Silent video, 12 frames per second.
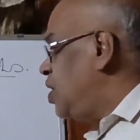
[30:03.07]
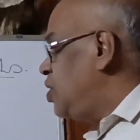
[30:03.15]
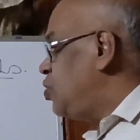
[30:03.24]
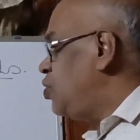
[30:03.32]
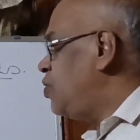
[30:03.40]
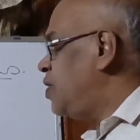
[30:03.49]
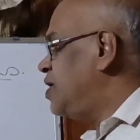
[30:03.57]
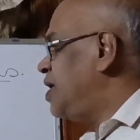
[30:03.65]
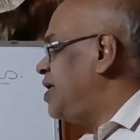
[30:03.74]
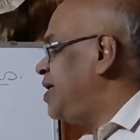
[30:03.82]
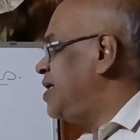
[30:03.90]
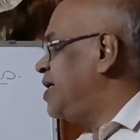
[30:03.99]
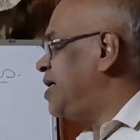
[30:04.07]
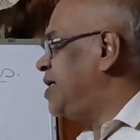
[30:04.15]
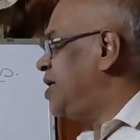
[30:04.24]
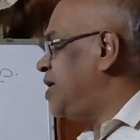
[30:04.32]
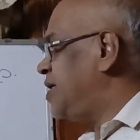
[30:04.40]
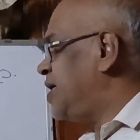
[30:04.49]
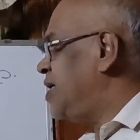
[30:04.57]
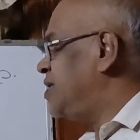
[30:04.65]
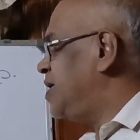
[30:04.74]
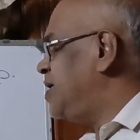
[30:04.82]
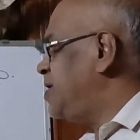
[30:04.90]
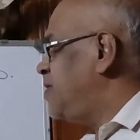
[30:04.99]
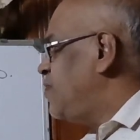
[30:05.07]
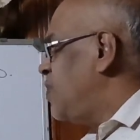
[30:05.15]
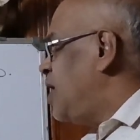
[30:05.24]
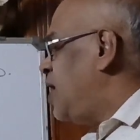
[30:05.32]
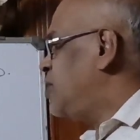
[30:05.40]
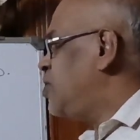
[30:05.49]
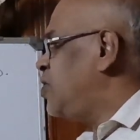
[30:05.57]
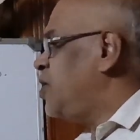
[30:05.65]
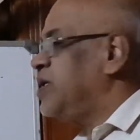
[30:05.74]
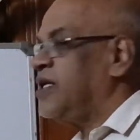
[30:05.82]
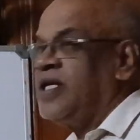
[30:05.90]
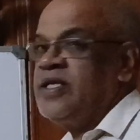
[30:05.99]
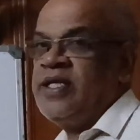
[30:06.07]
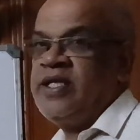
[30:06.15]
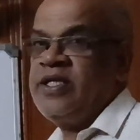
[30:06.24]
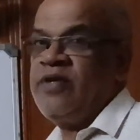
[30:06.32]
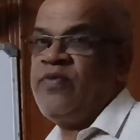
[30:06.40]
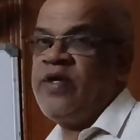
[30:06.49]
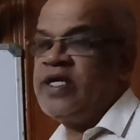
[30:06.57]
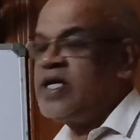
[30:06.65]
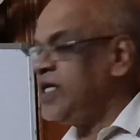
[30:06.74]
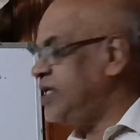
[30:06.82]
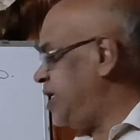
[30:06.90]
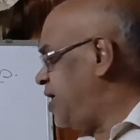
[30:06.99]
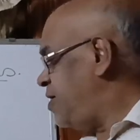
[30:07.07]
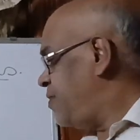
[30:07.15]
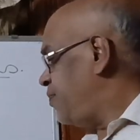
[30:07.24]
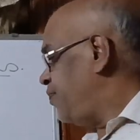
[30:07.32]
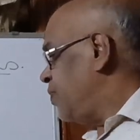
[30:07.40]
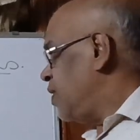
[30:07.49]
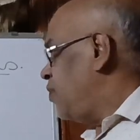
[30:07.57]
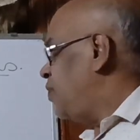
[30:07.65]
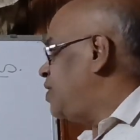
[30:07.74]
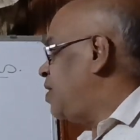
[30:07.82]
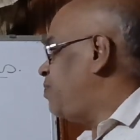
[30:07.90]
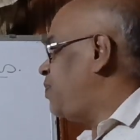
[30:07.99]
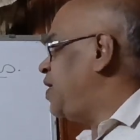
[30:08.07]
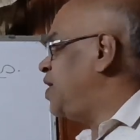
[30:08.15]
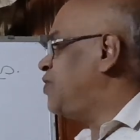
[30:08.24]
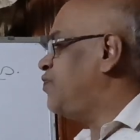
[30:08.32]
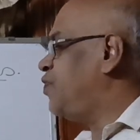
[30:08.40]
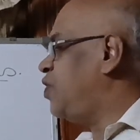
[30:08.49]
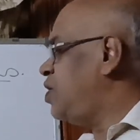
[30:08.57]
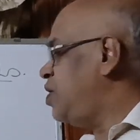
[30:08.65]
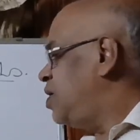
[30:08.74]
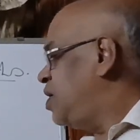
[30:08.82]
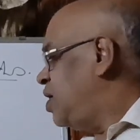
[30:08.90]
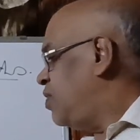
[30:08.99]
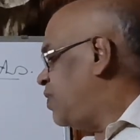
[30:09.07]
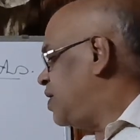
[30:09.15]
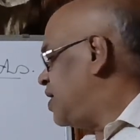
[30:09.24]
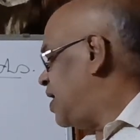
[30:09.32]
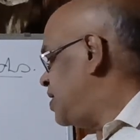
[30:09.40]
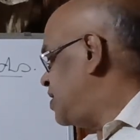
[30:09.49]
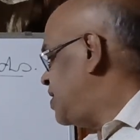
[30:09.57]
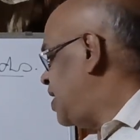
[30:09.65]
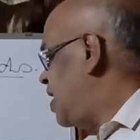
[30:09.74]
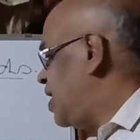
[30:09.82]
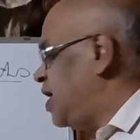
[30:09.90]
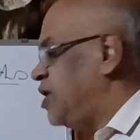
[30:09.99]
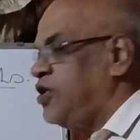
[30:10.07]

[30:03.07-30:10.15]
Universal indicator tells us ethanoic acid is a weak acid with the pH 4, whereas HCl or